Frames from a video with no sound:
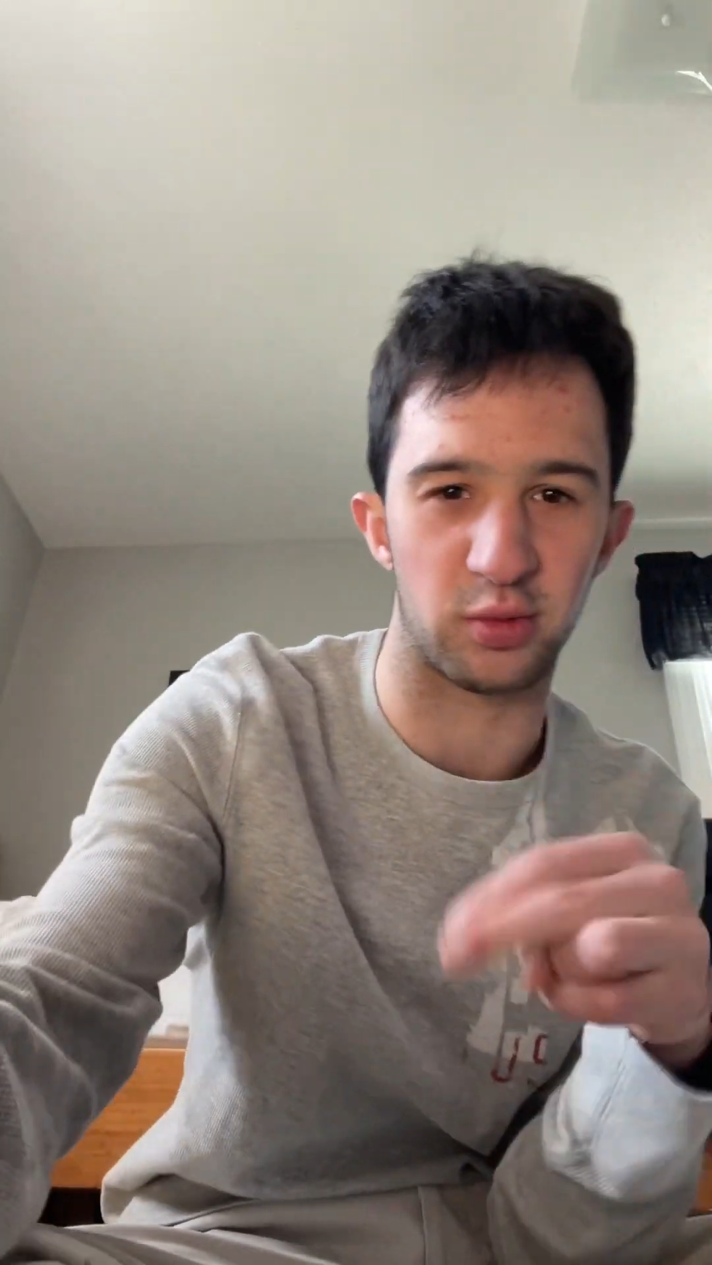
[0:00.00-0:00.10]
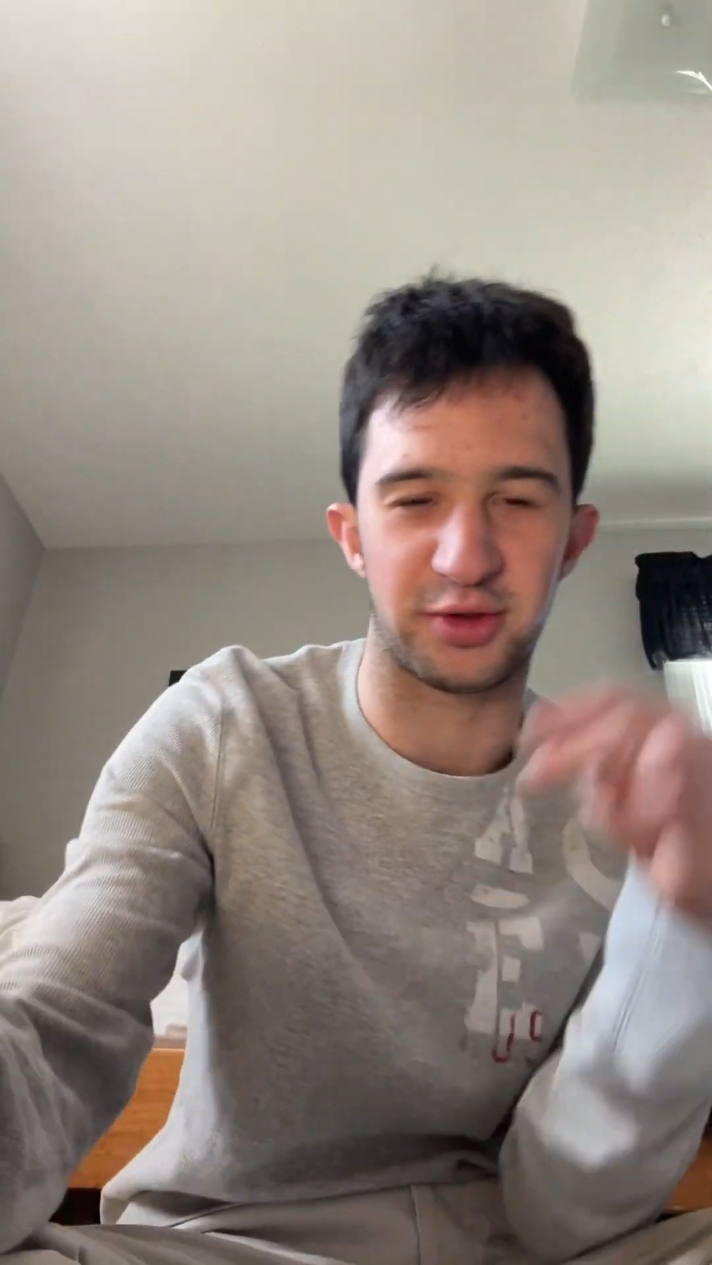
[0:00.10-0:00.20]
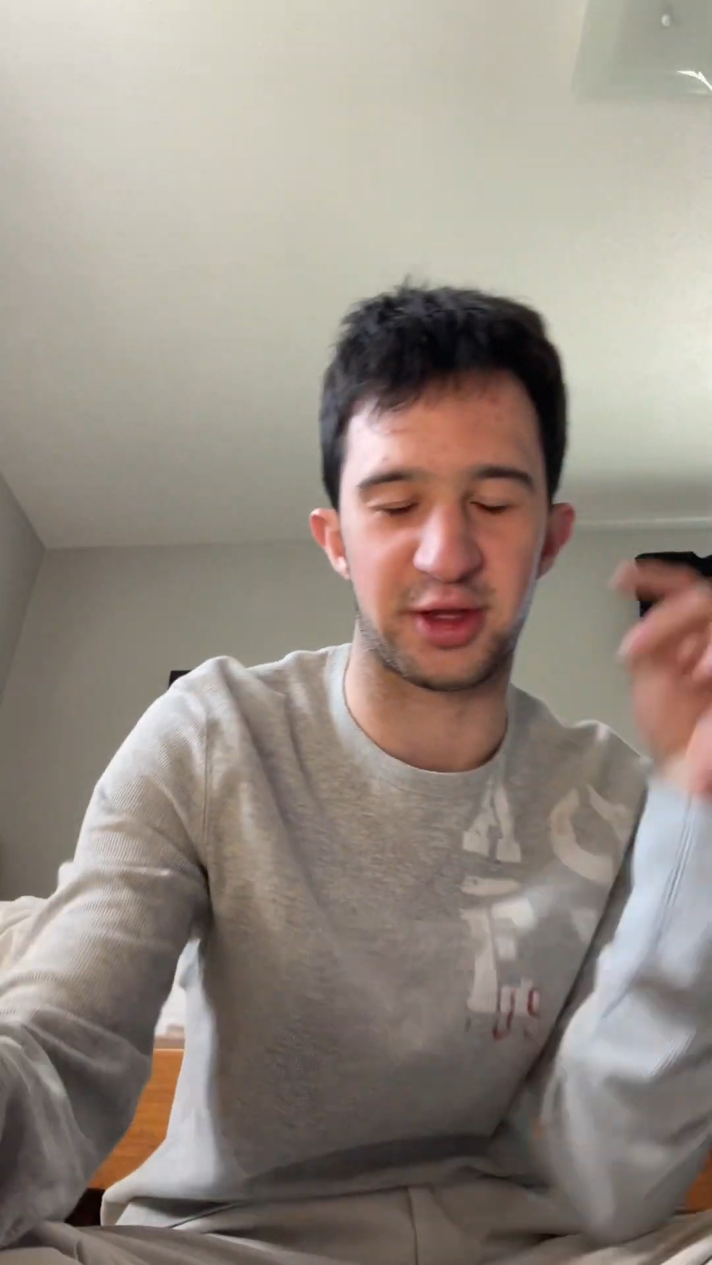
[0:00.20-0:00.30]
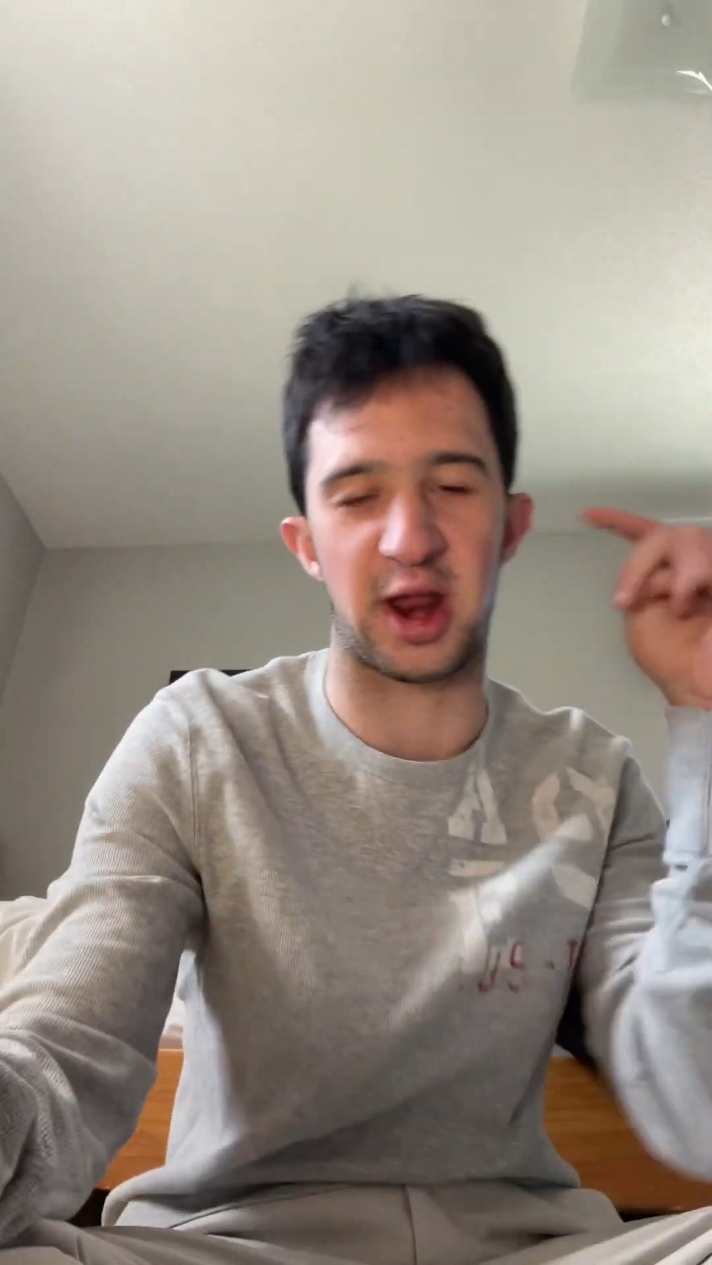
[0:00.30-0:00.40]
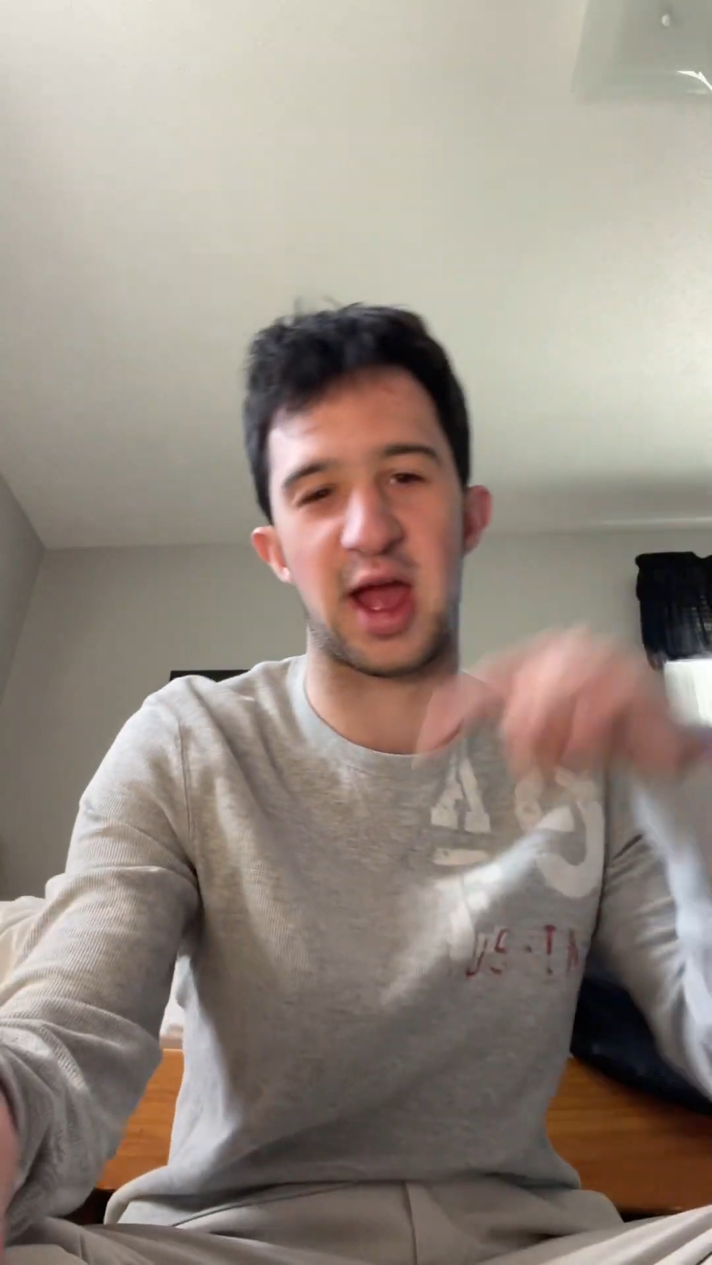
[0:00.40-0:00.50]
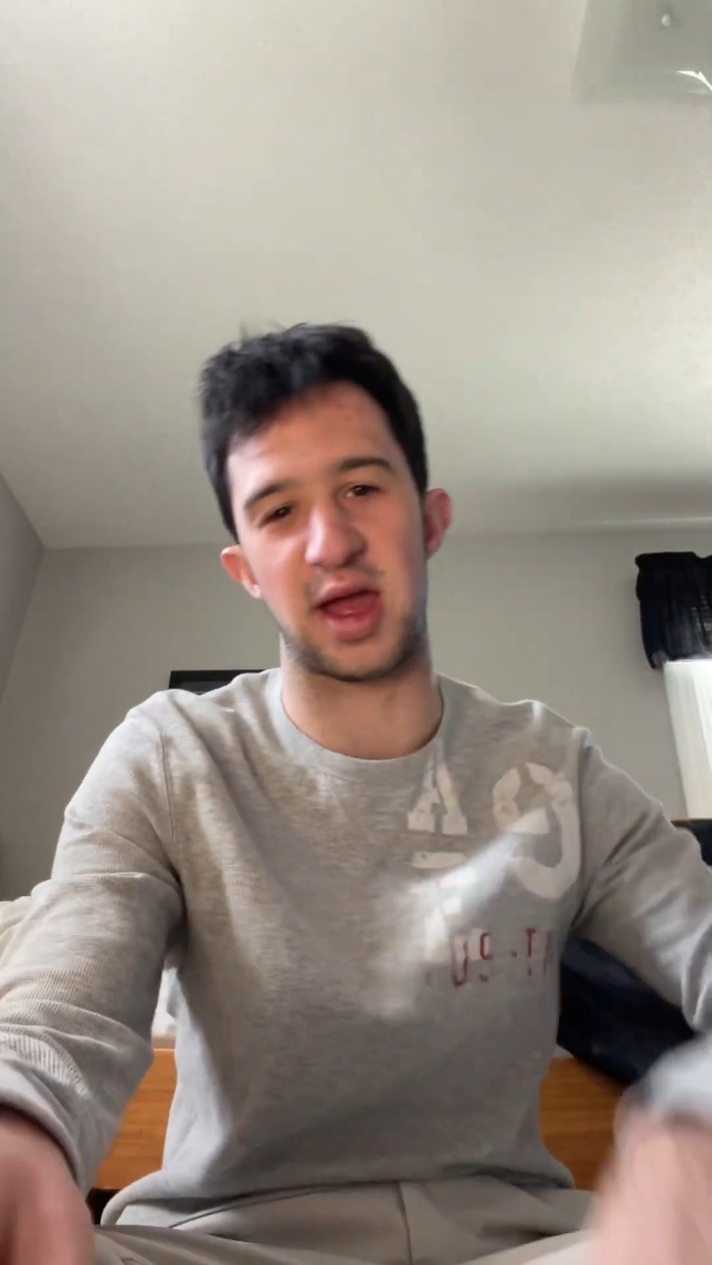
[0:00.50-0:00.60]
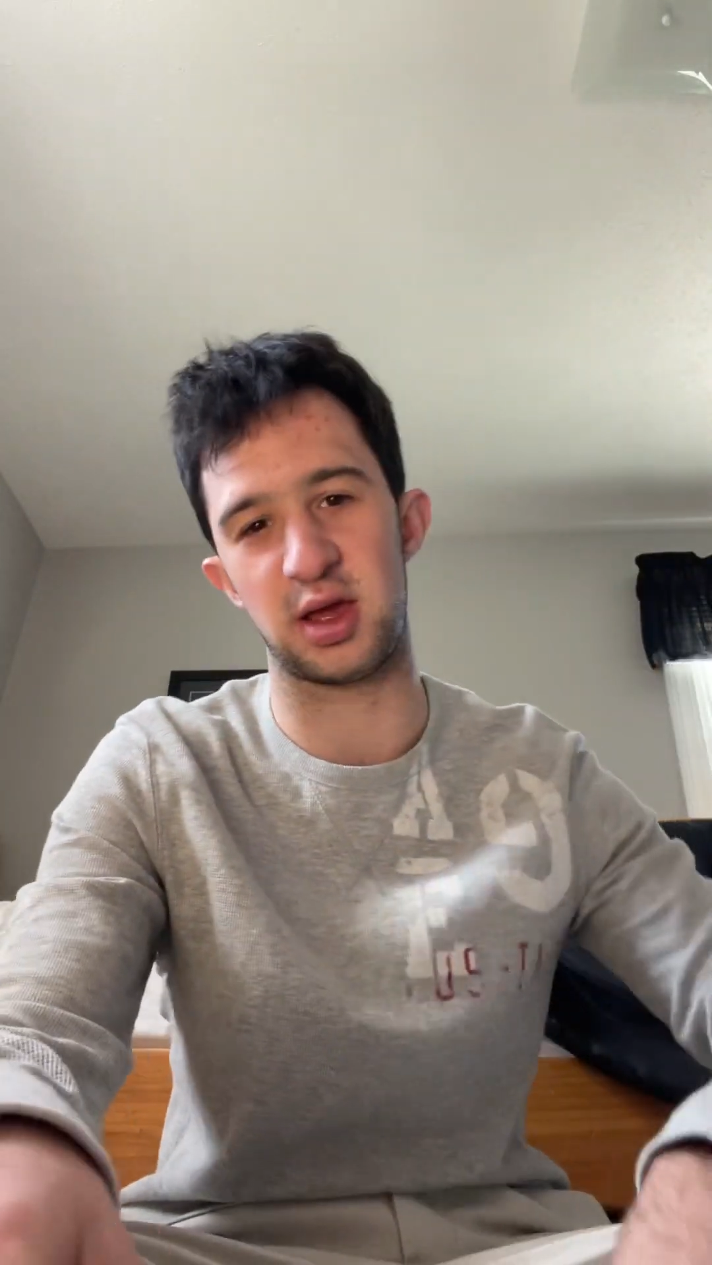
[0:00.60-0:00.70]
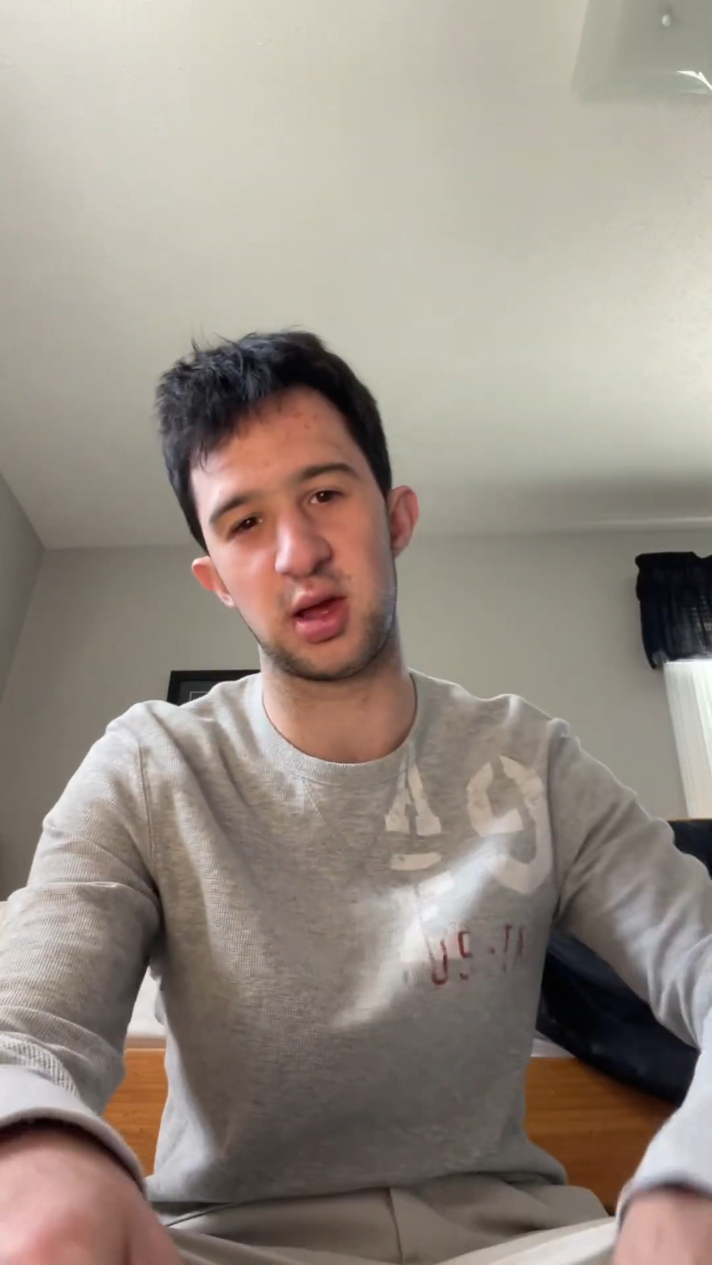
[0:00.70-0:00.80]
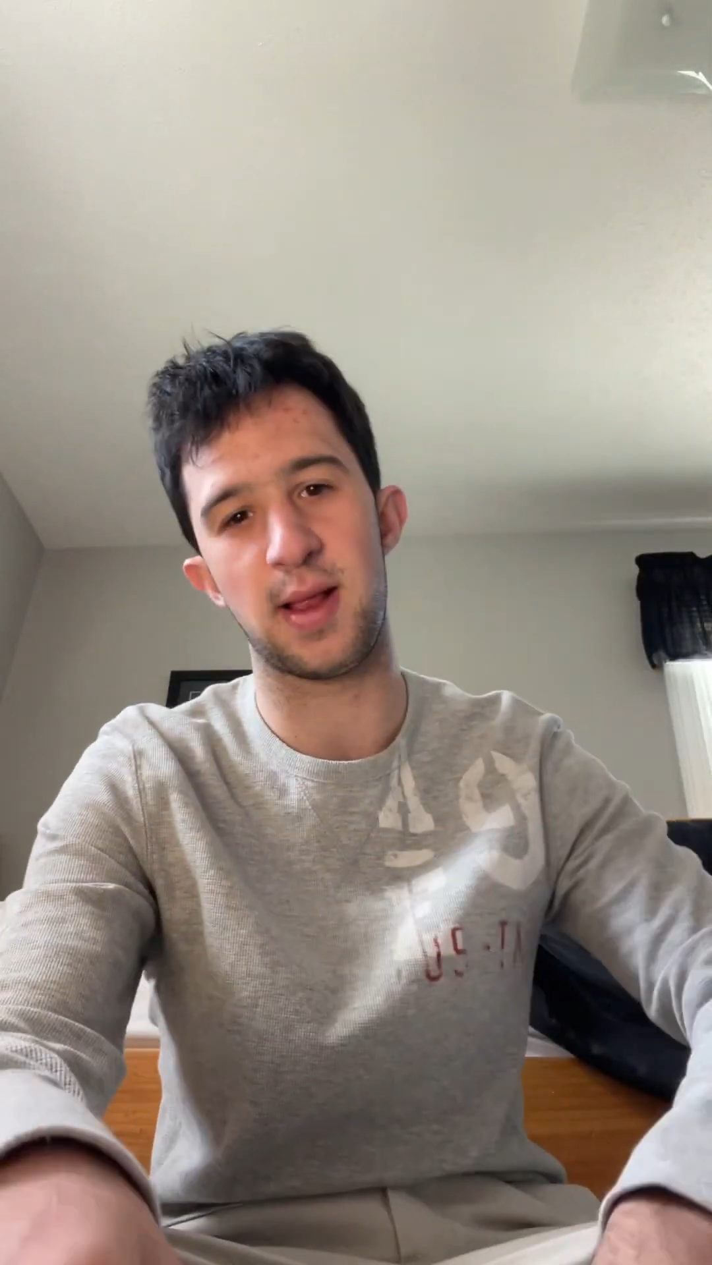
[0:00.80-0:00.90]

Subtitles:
today.